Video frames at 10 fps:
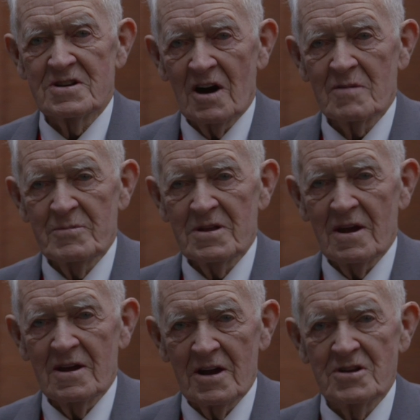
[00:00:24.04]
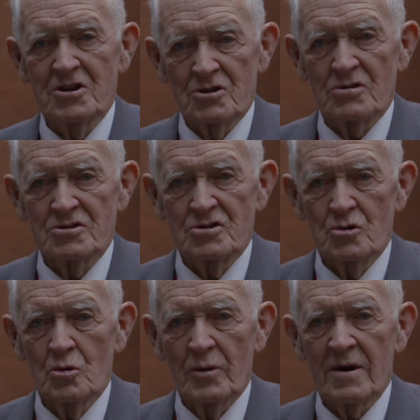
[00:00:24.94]
he taught me in
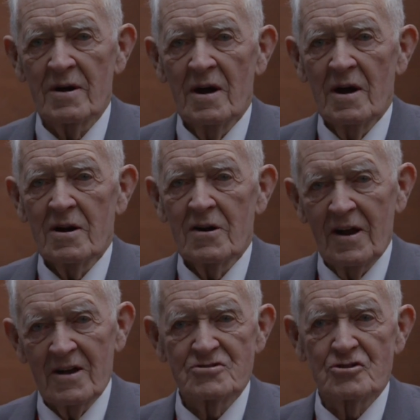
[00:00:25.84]
1932 were Clare's